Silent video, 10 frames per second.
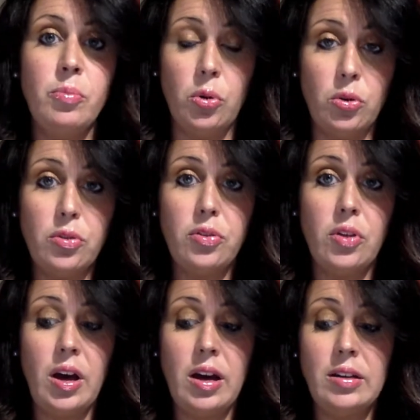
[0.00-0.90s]

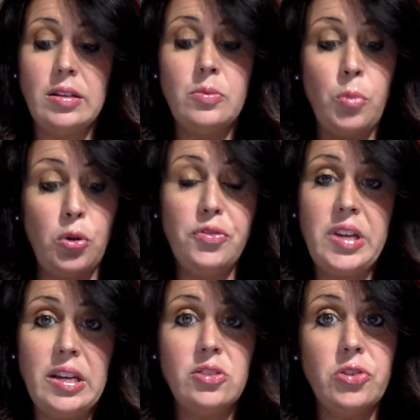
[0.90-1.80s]
both
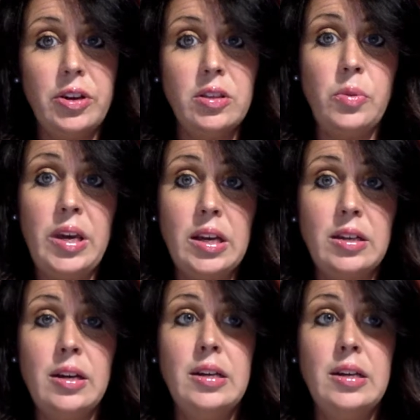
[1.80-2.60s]
days during the week,